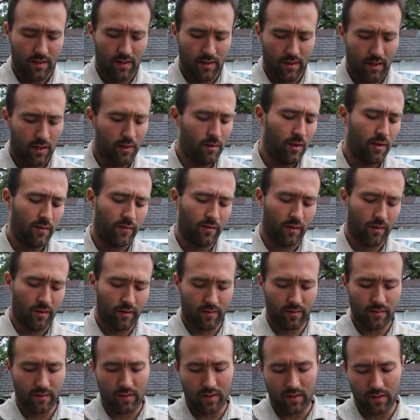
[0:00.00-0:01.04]
However,
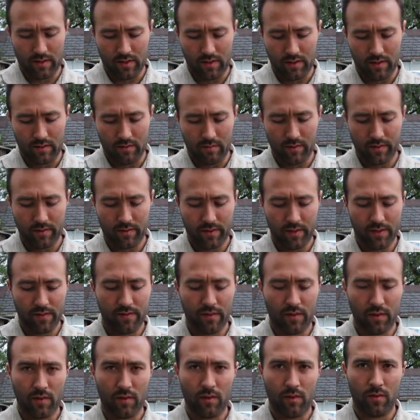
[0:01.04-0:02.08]

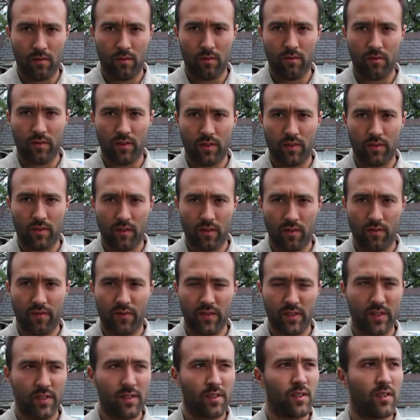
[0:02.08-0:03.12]
even though the
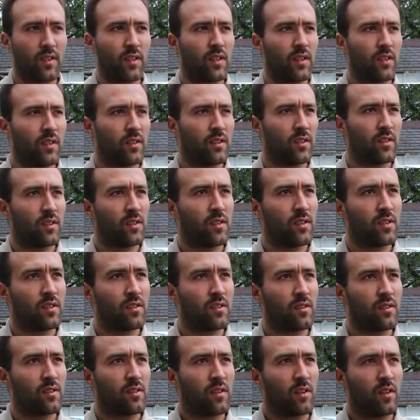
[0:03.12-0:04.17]
surface
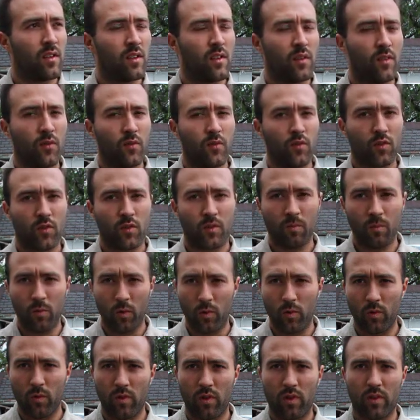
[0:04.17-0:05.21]
is
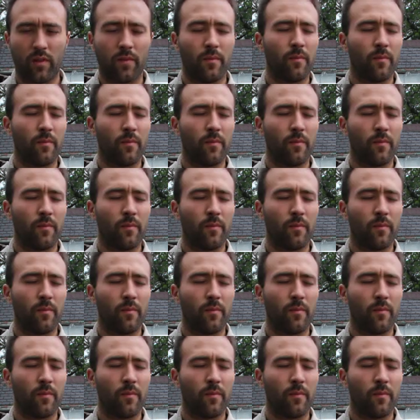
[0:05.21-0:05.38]
smooth,